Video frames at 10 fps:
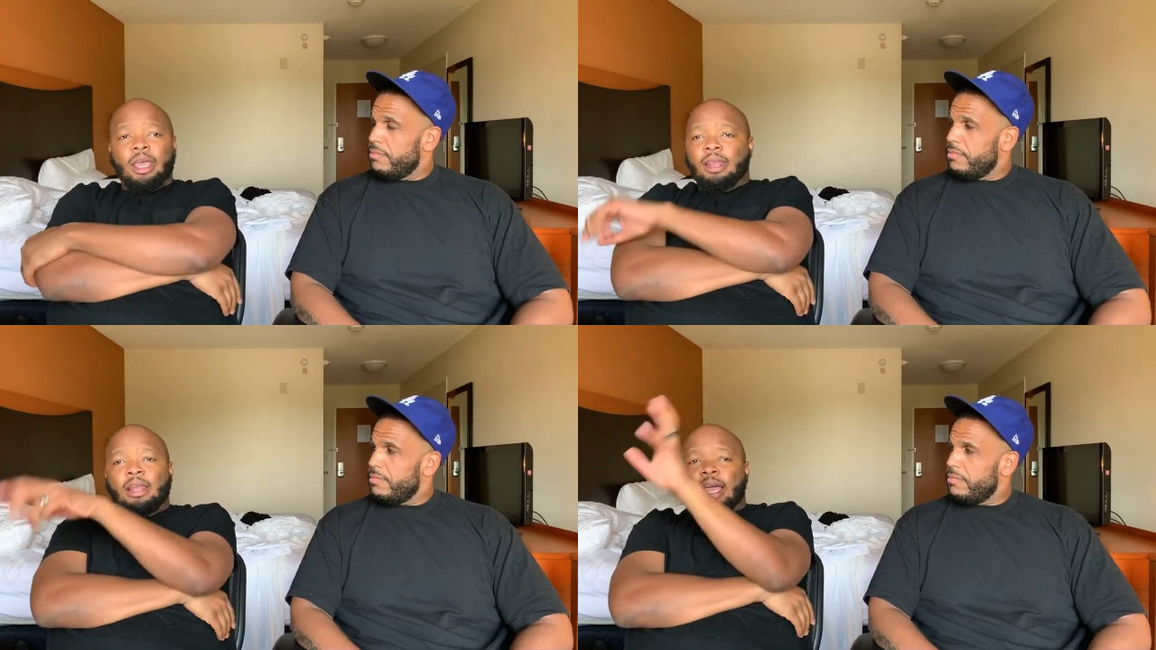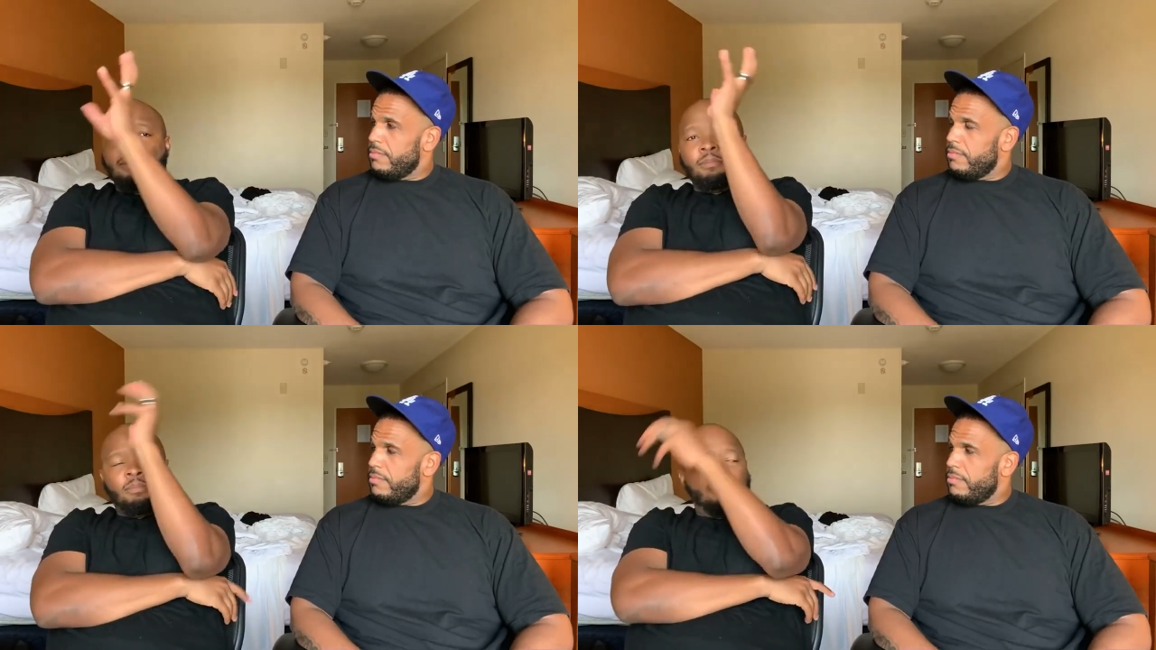Speaker 1: and it
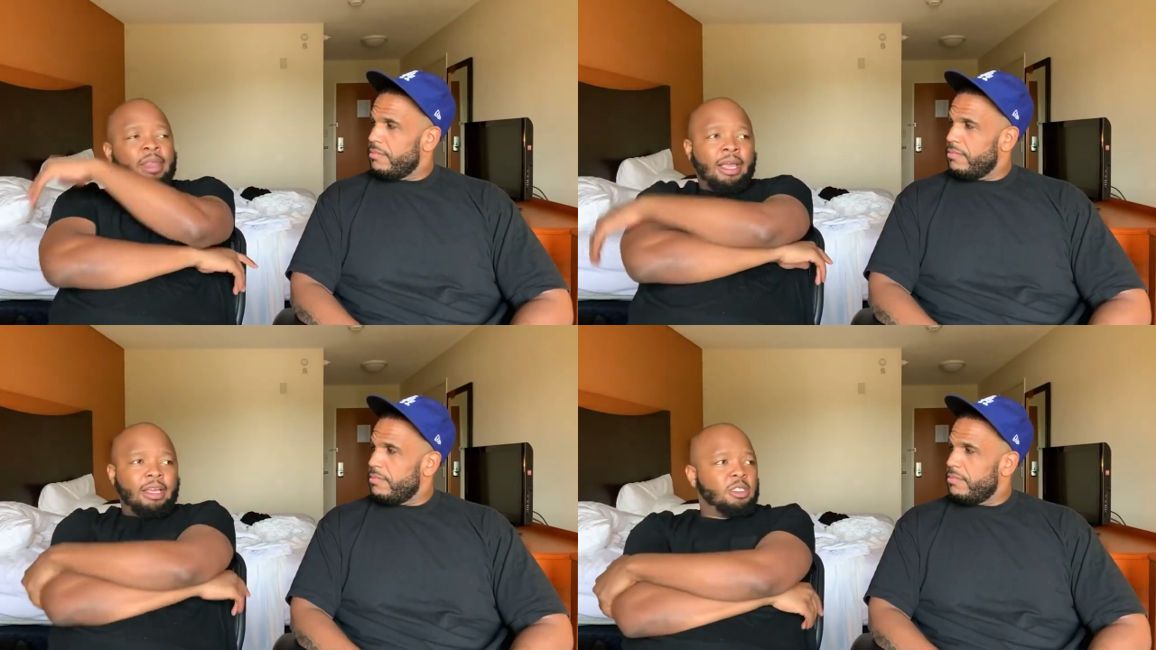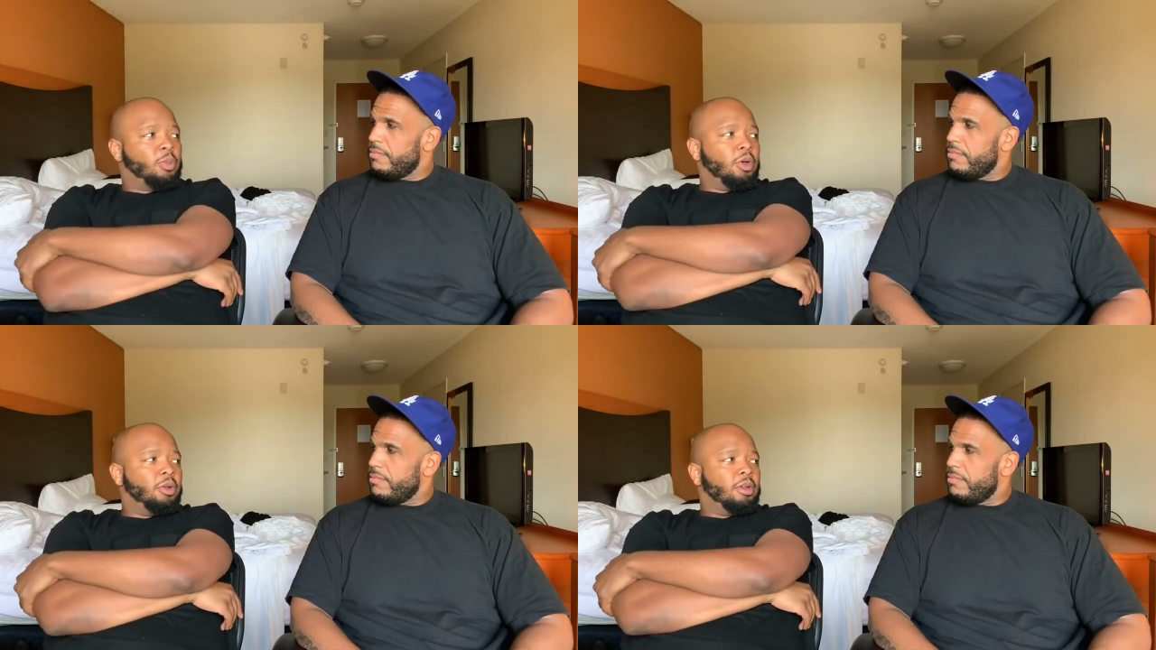like like
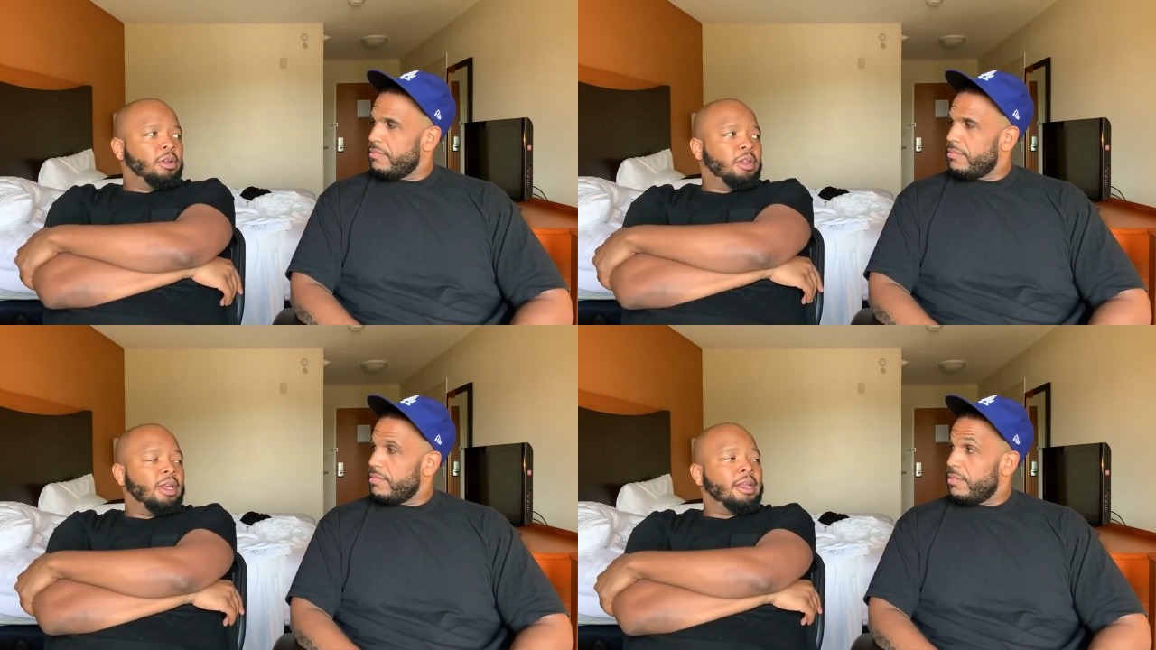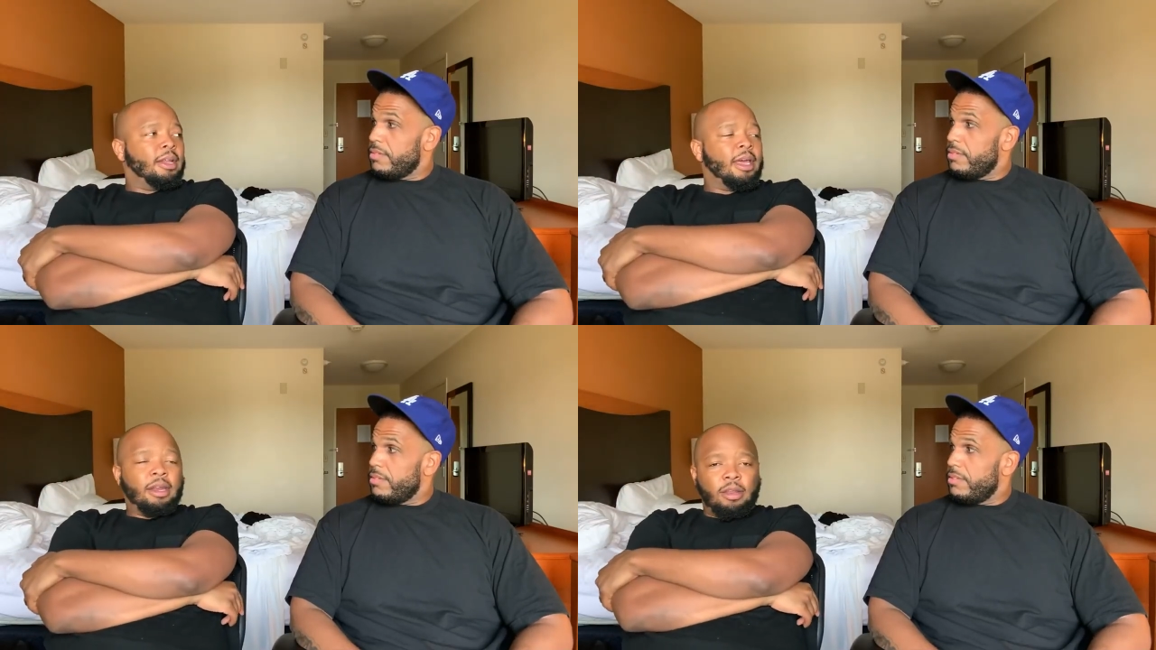exploded, then he had
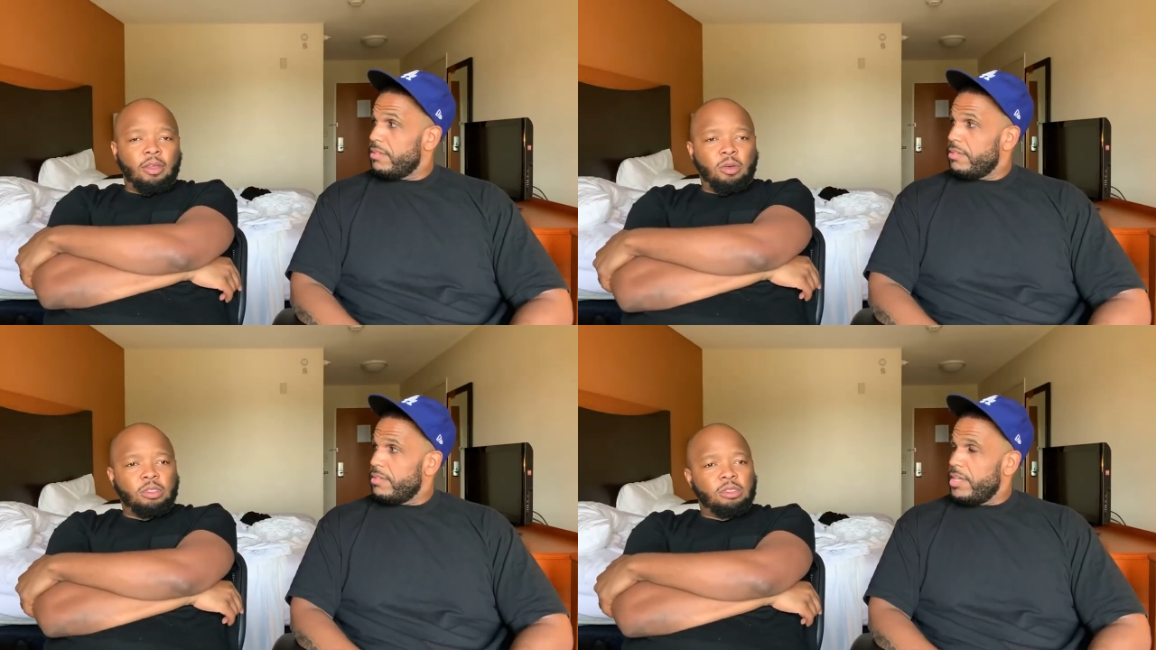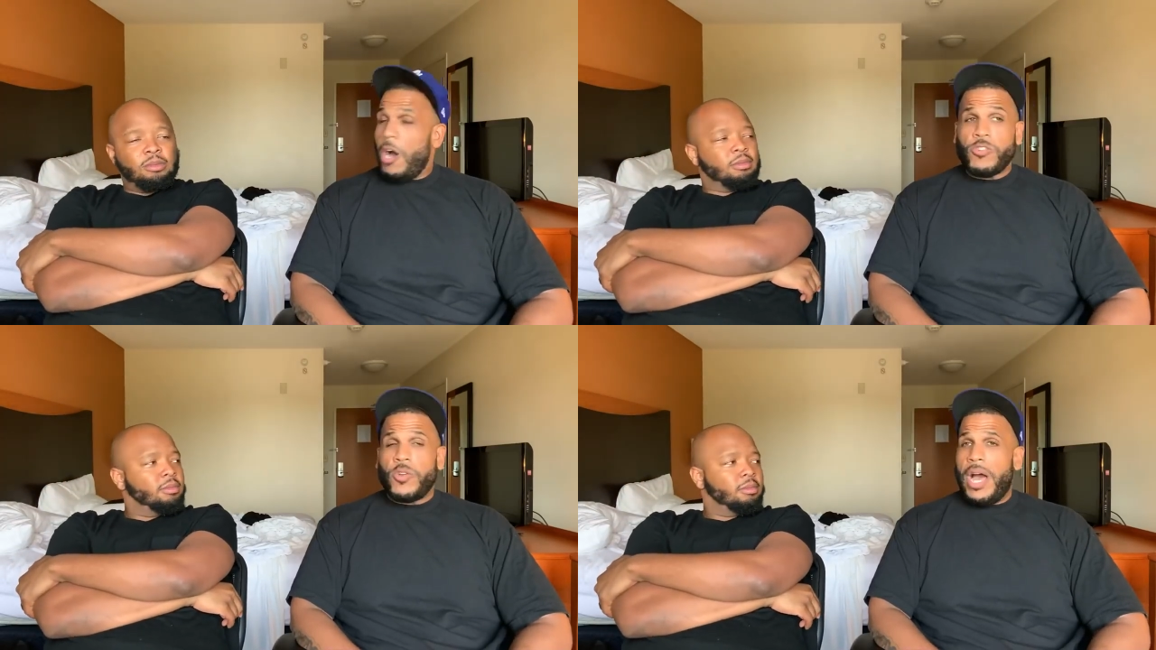to land in the ocean.
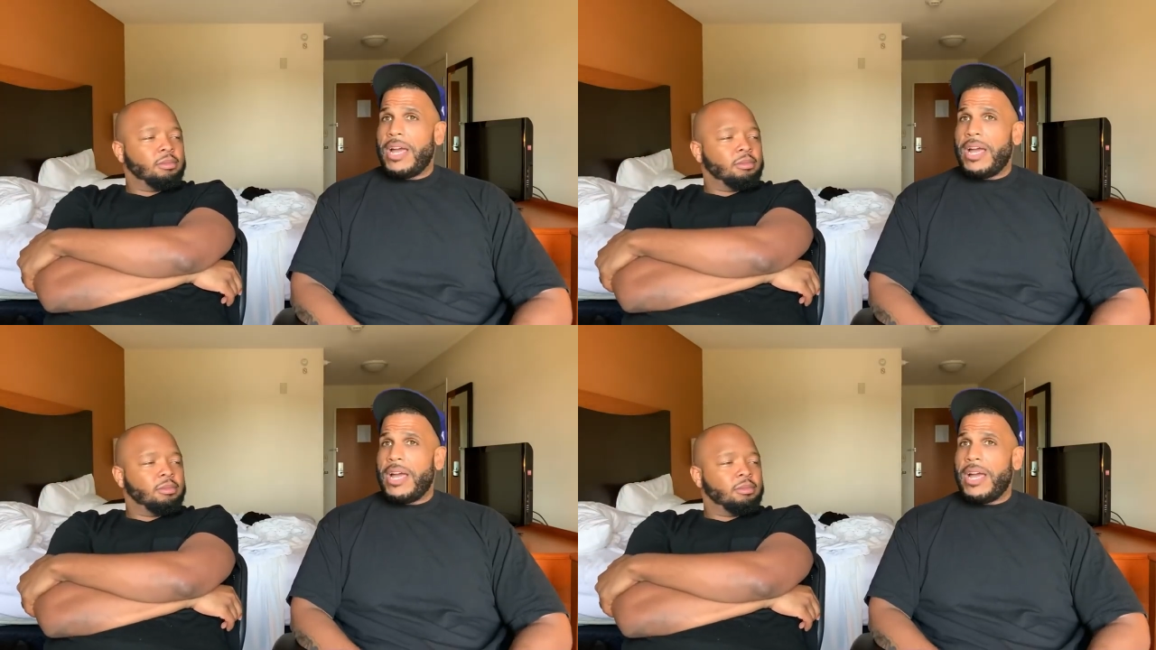Also, oh,